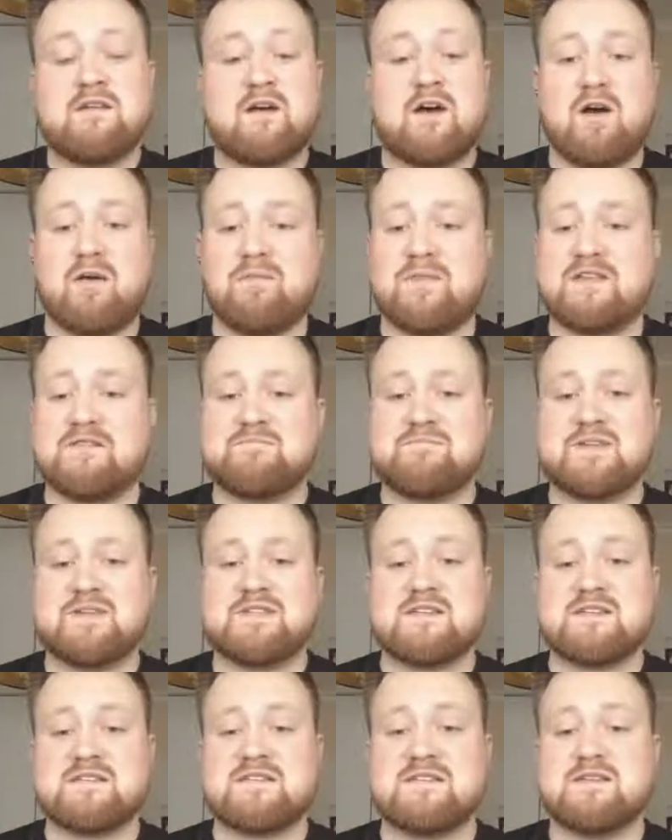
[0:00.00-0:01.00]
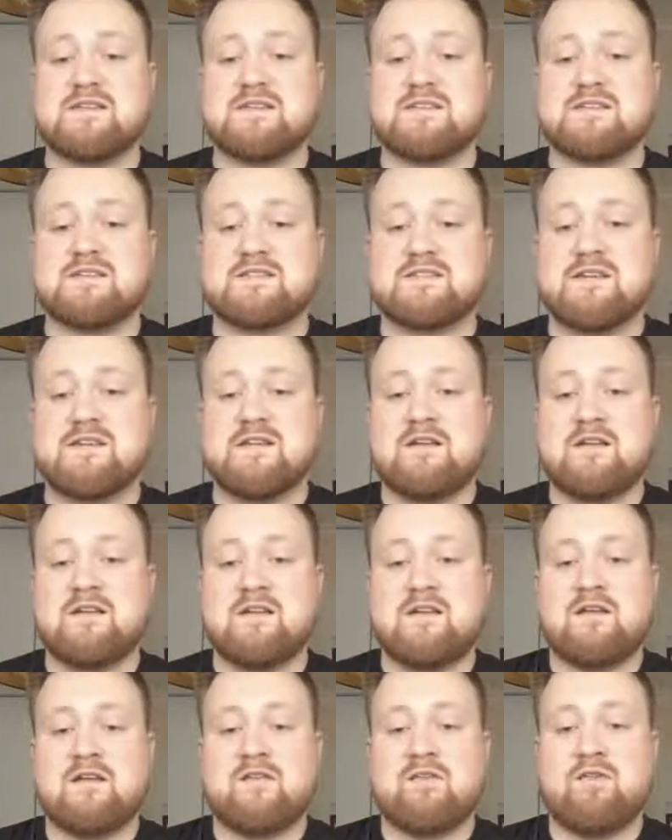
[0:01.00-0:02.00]
These businesses
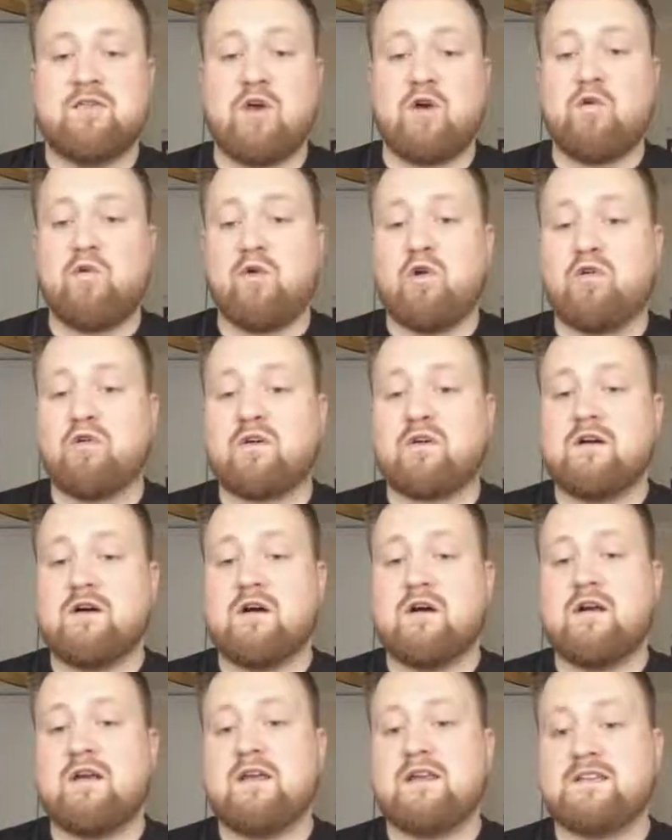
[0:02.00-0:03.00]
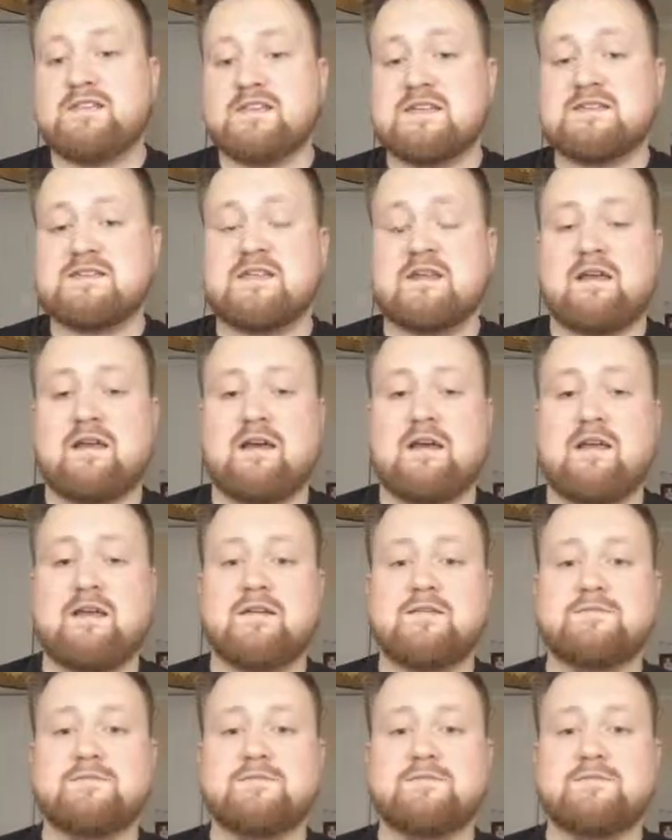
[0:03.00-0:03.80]
no longer exist. Okay,